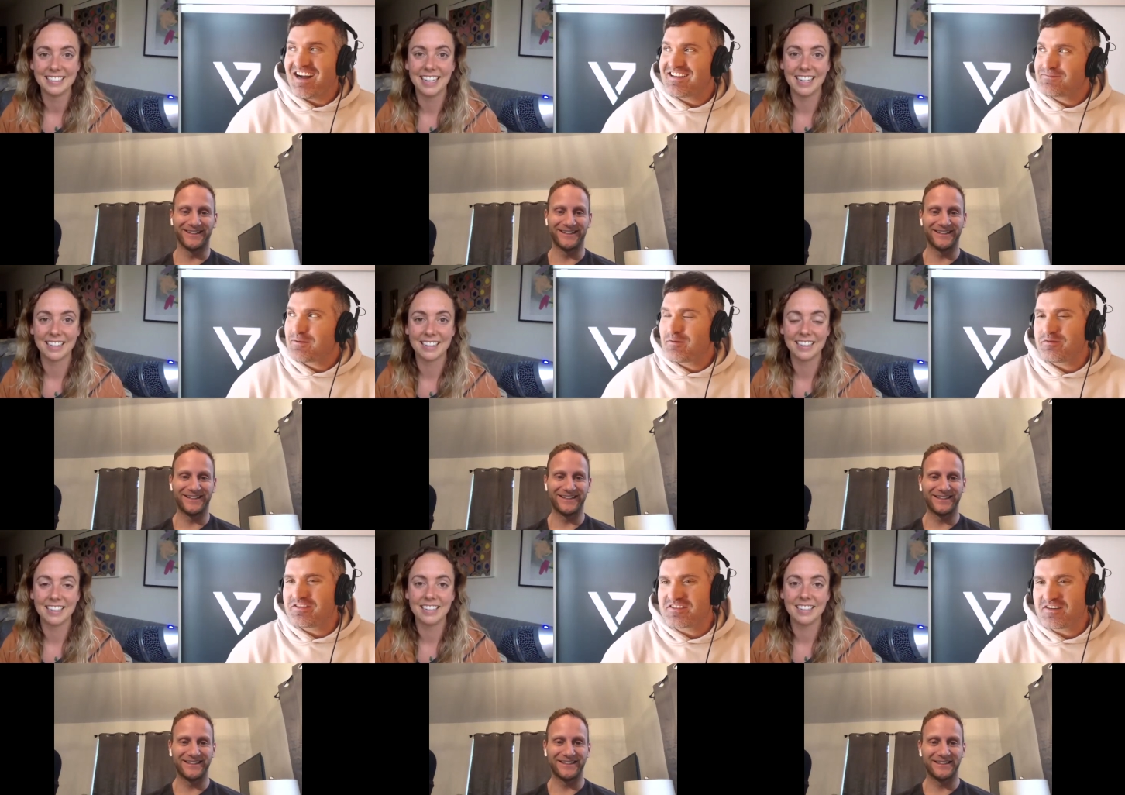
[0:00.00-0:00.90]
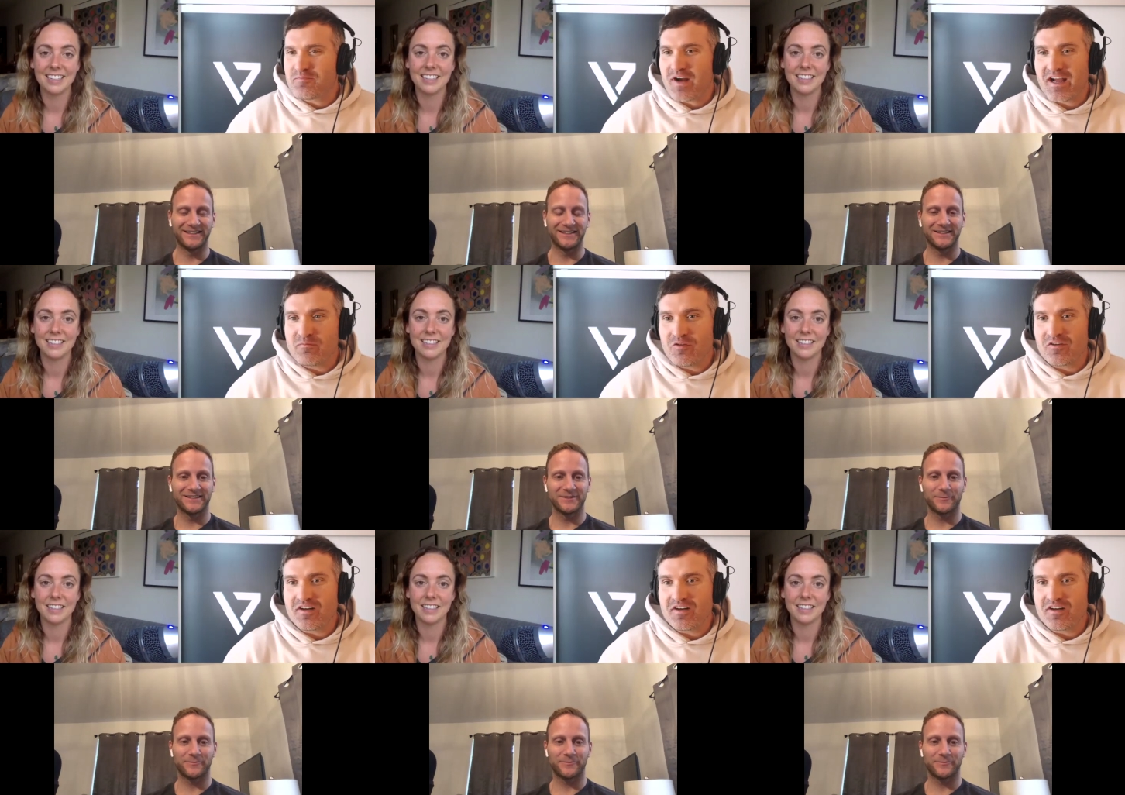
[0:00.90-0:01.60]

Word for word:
Speaker 1: expect people to start buying more